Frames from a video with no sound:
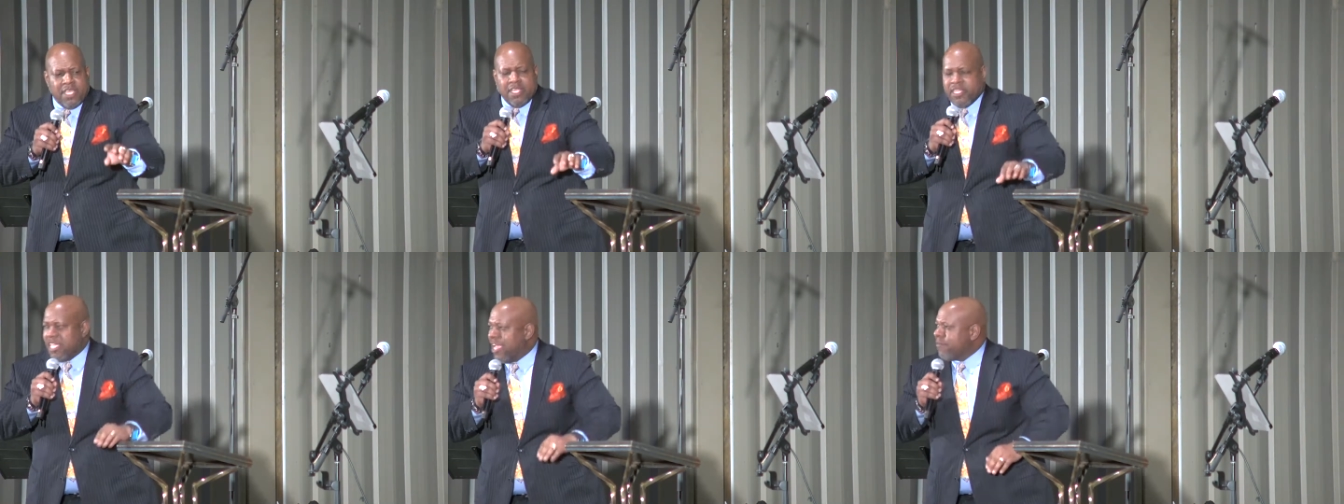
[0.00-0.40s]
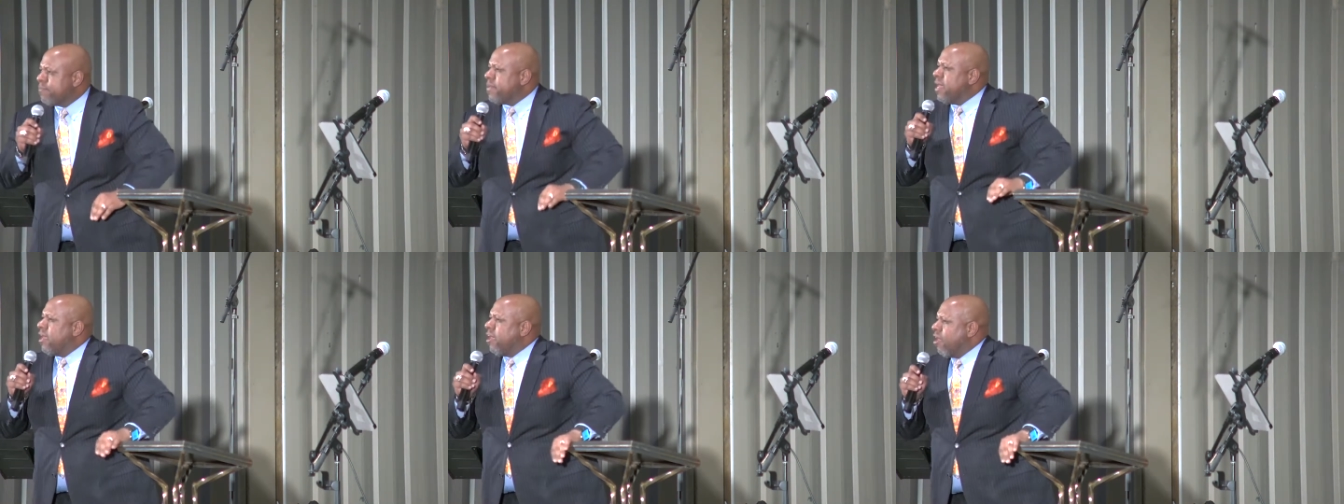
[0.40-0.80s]
You ever
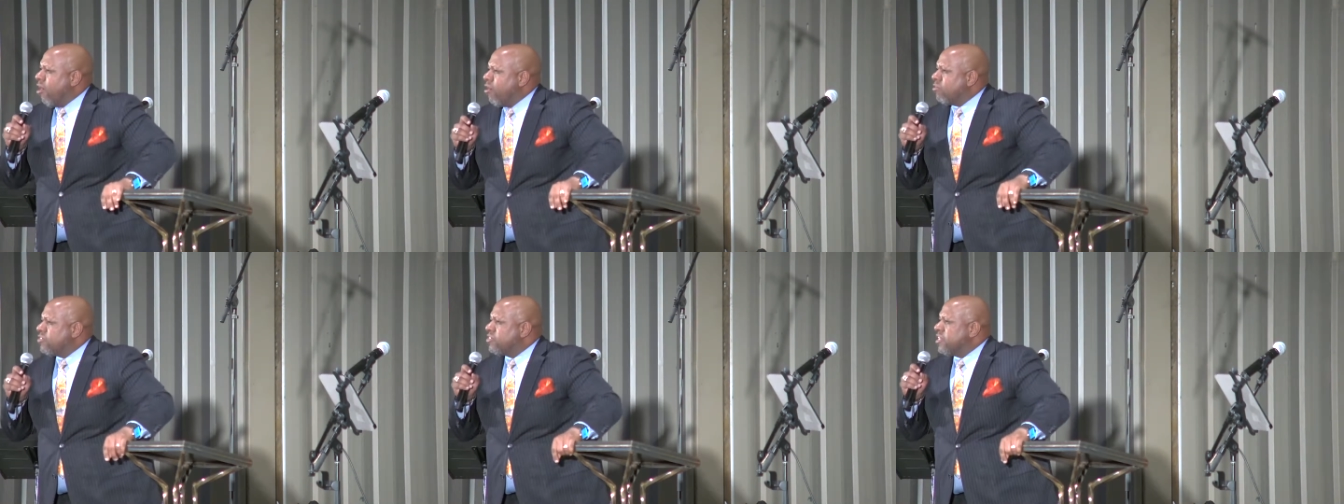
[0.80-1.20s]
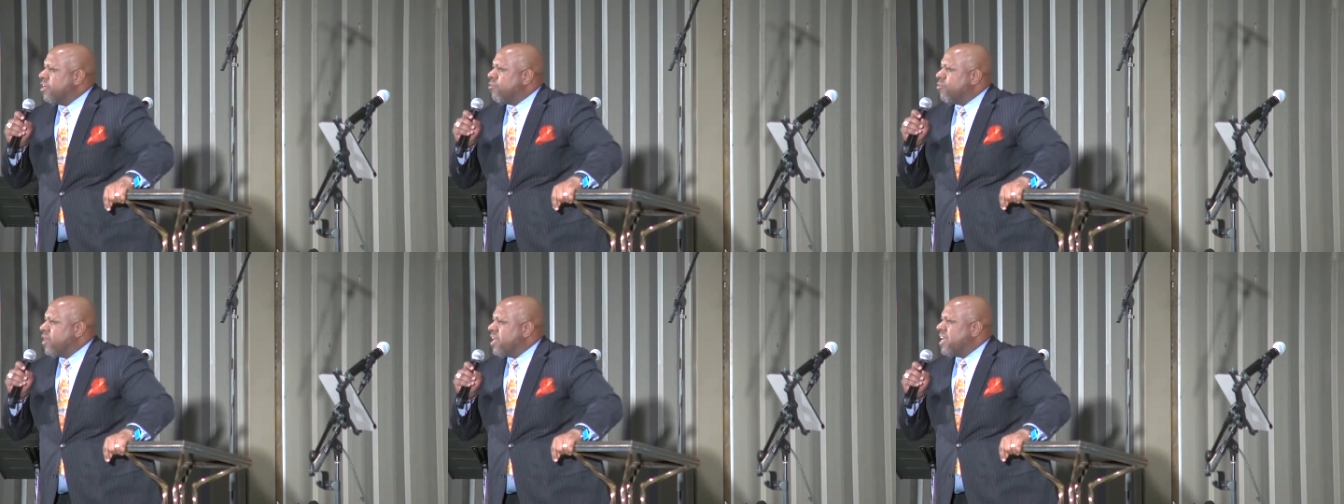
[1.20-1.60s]
been lost
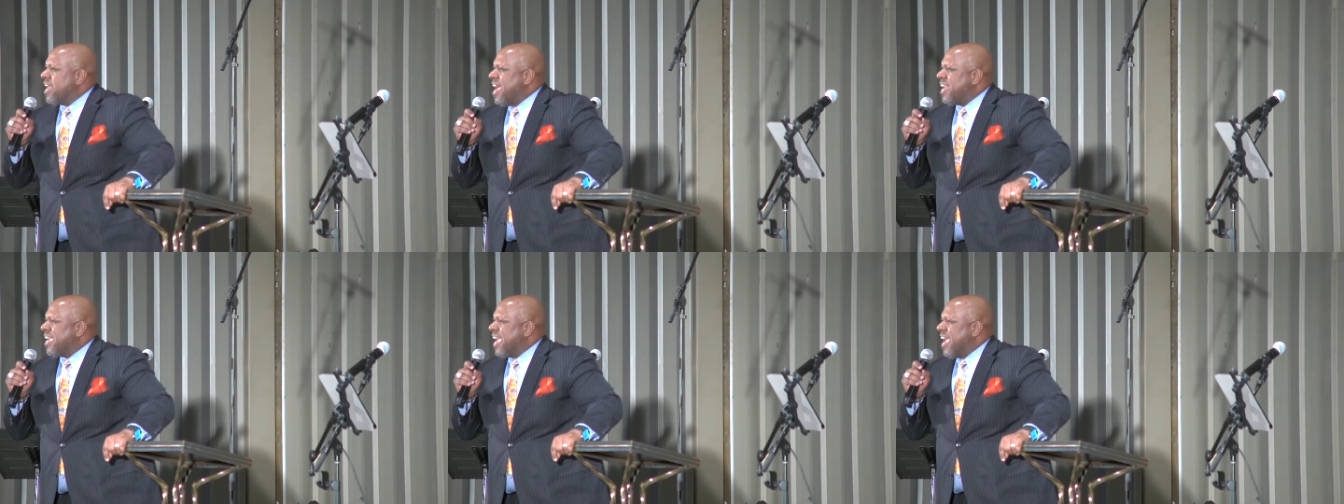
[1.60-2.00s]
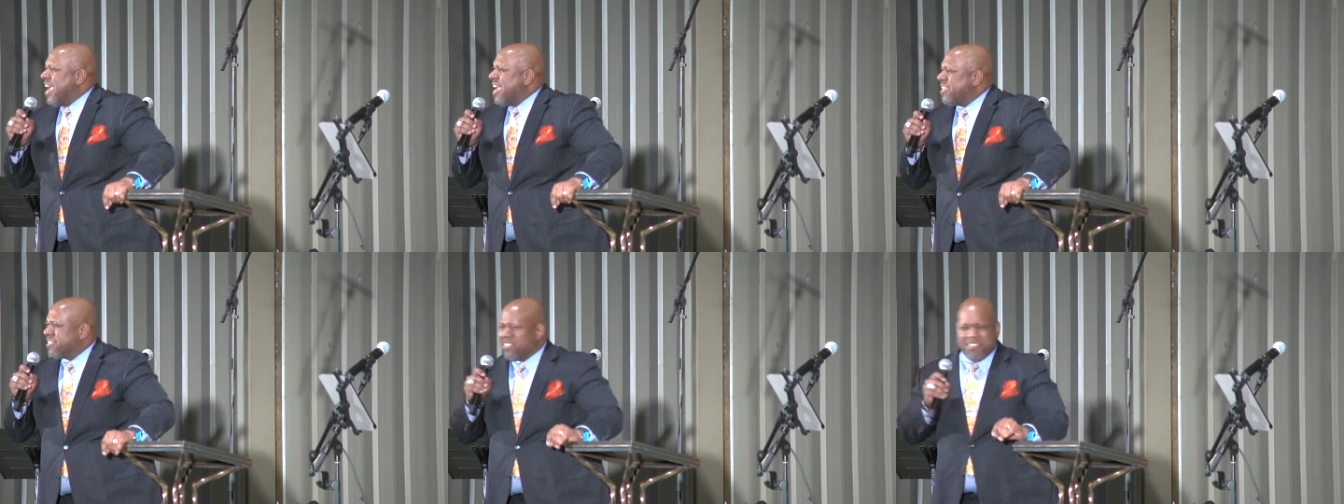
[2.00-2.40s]
and running out of
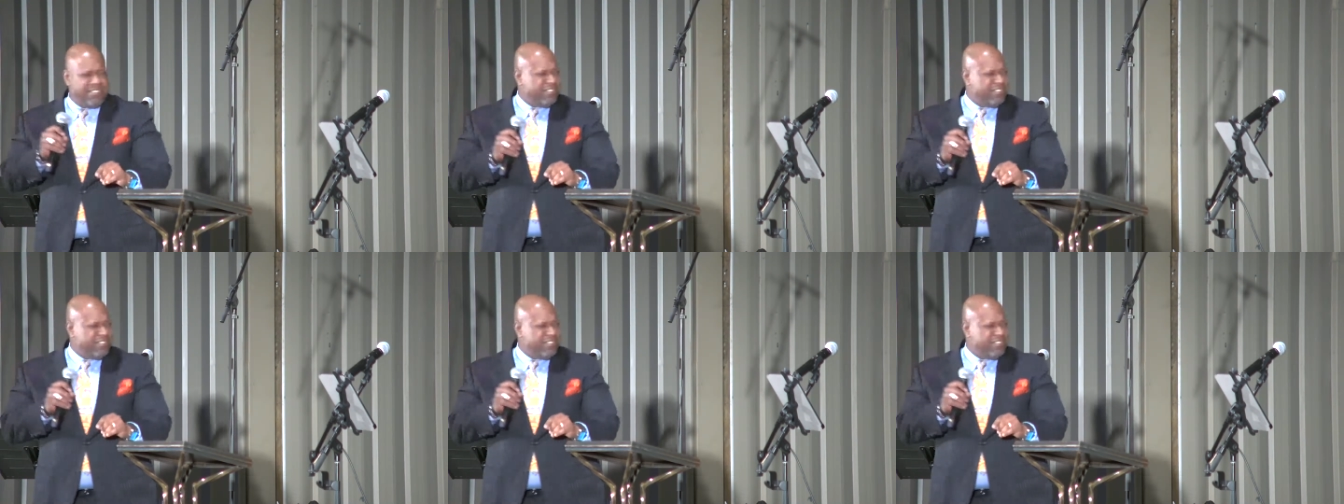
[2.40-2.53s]
gas?